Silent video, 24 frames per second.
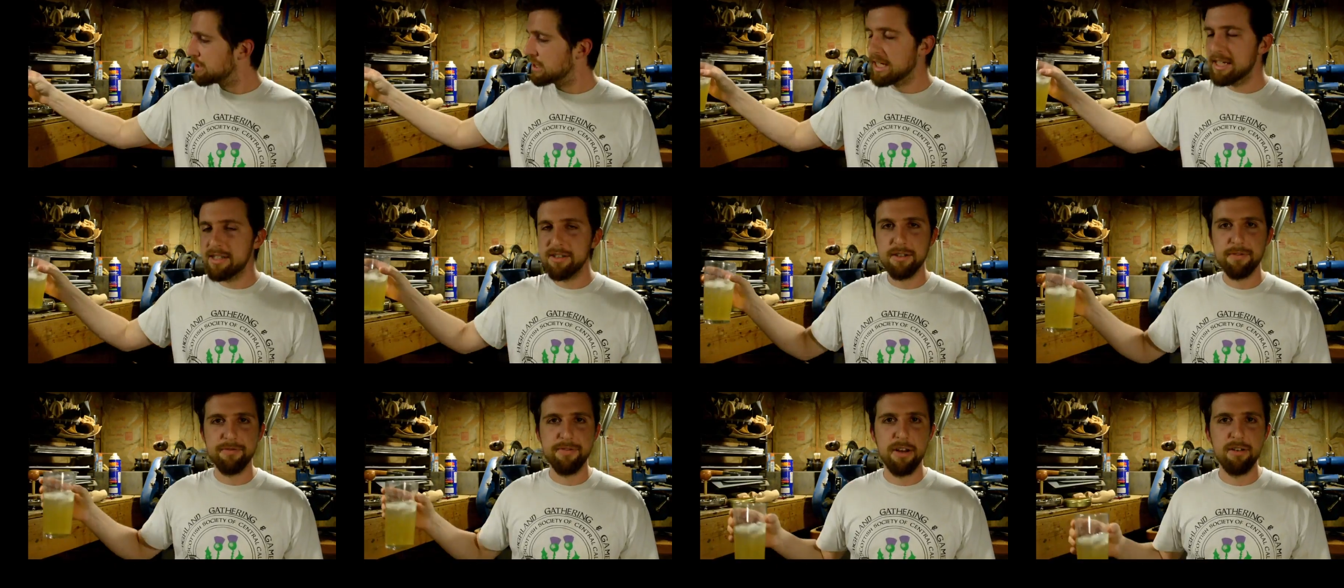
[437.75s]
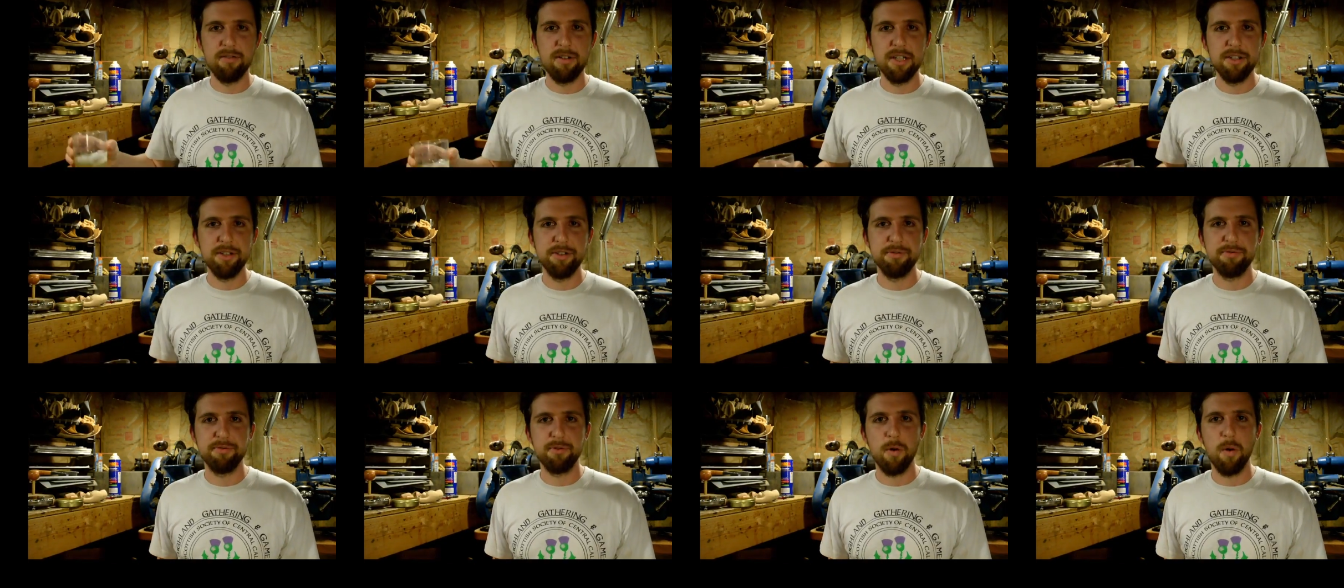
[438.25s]
lays the
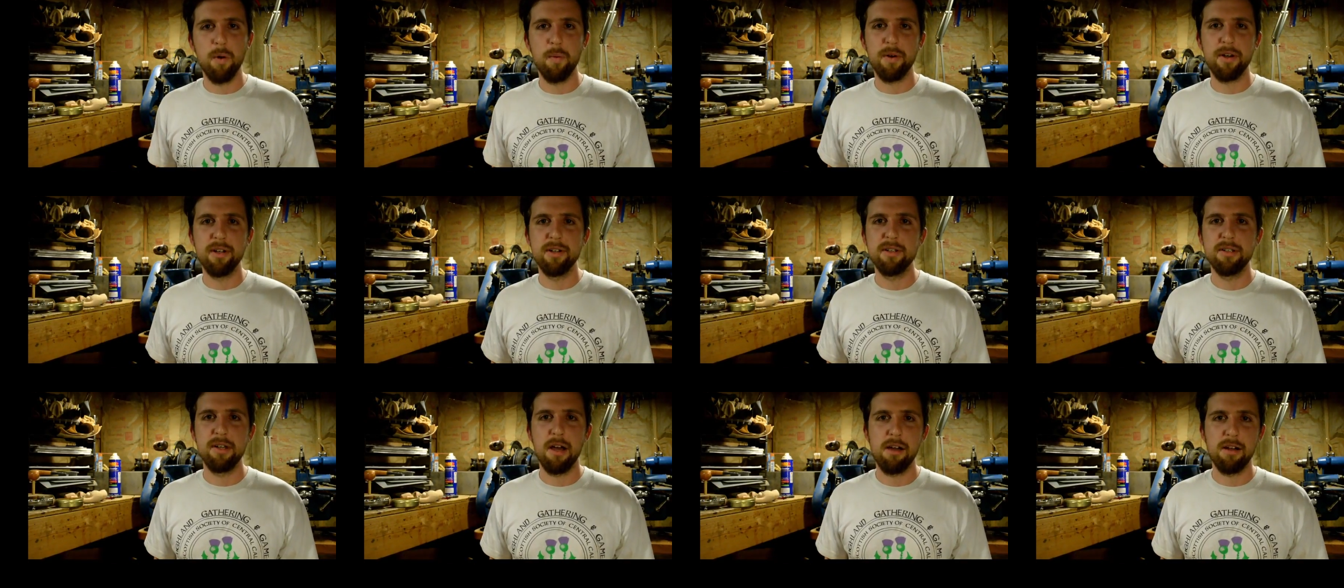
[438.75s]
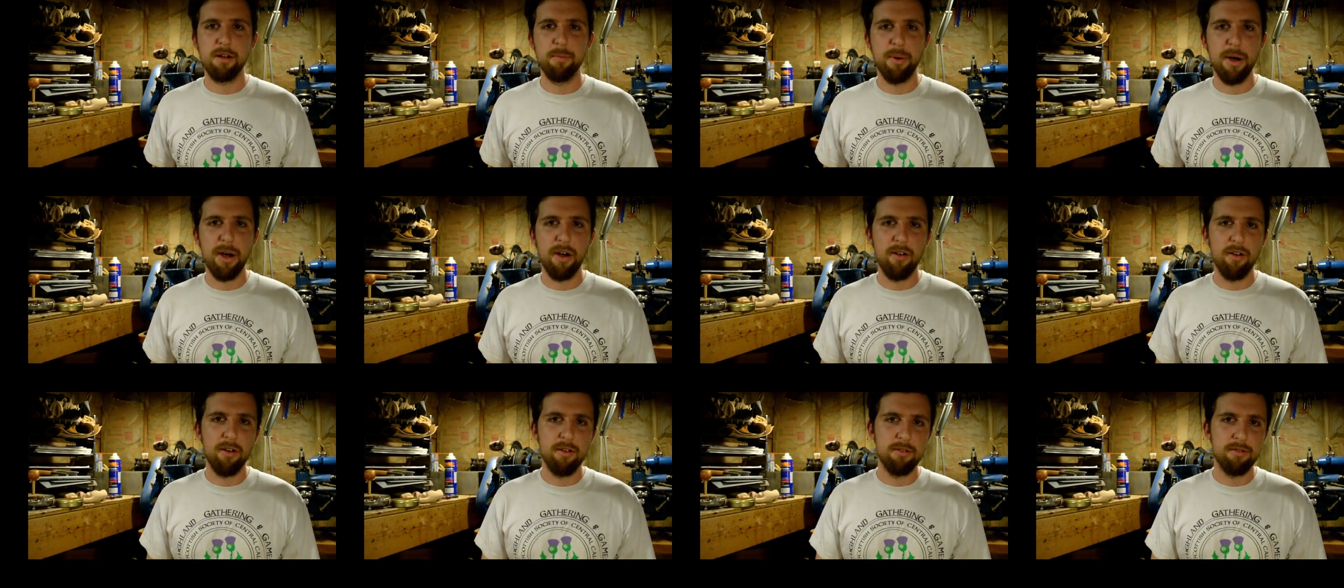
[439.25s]
foundation for what we're going to talk
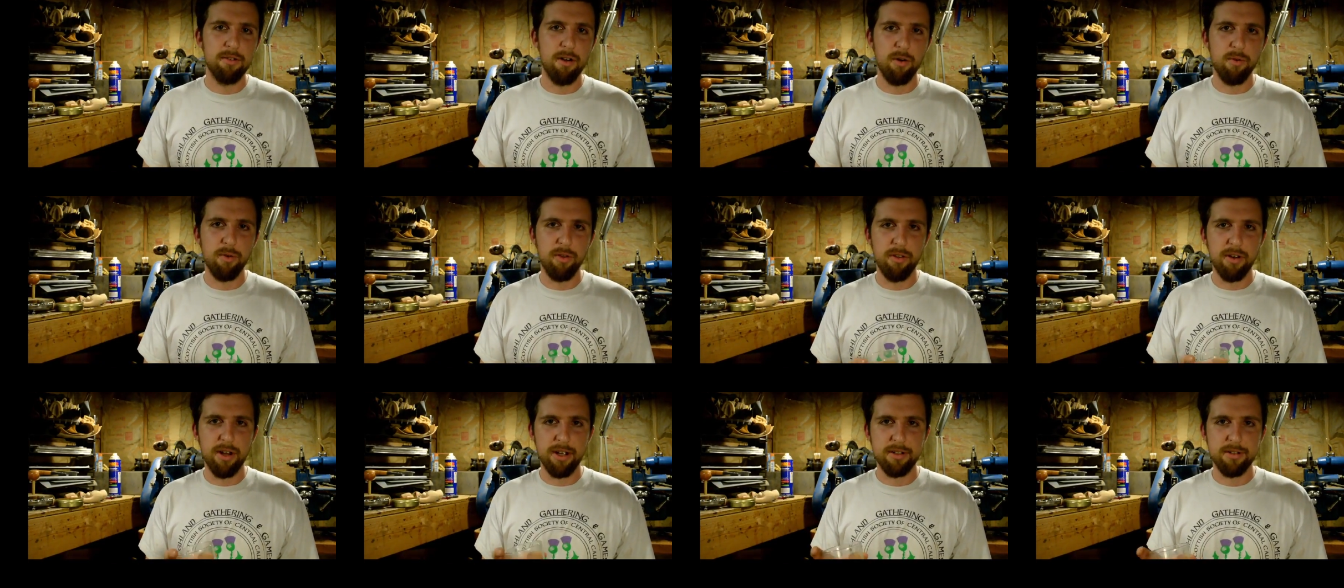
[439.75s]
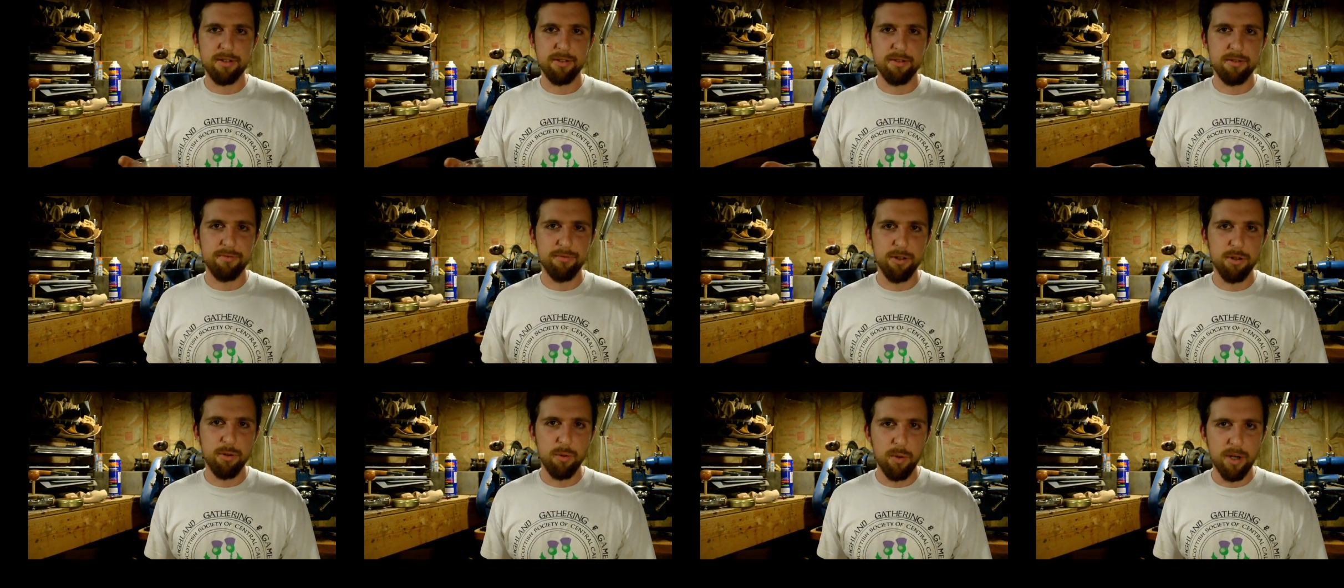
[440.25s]
about over the next
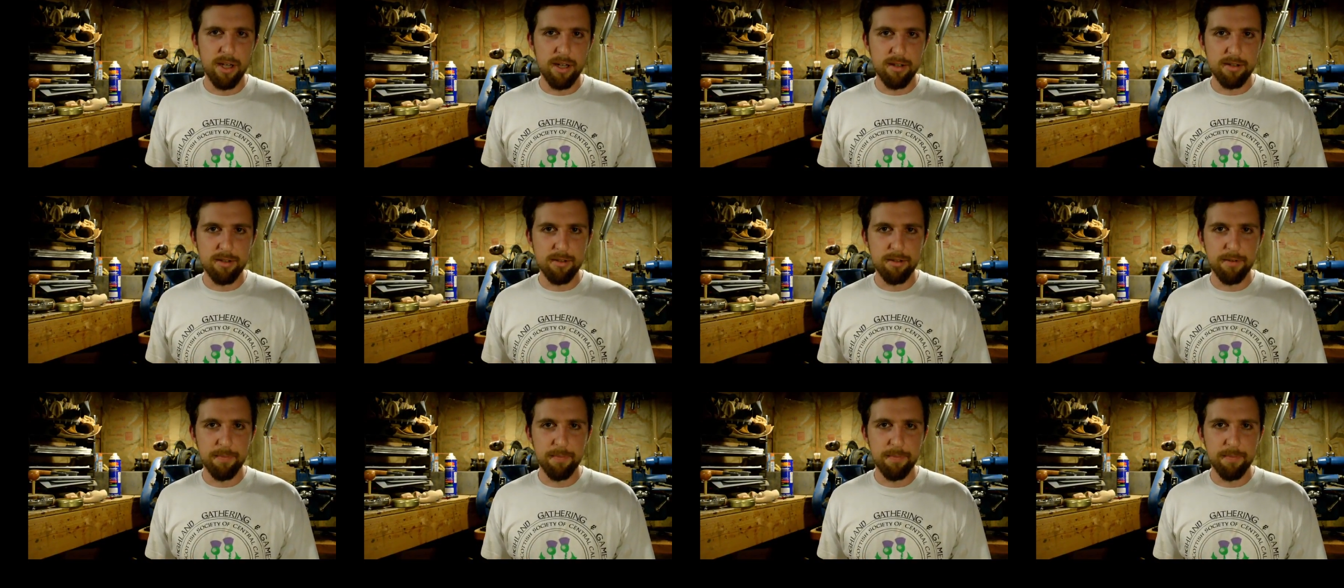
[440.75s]
few weeks.